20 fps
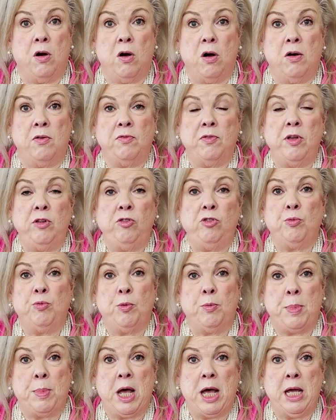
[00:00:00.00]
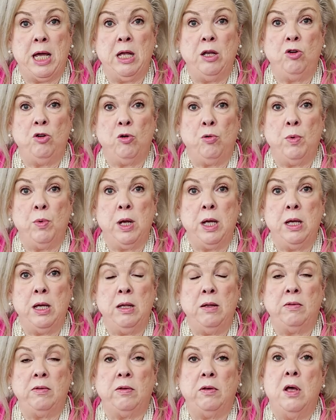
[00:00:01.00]
office for paying your
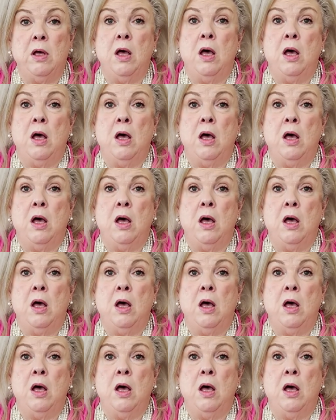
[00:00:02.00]
rent.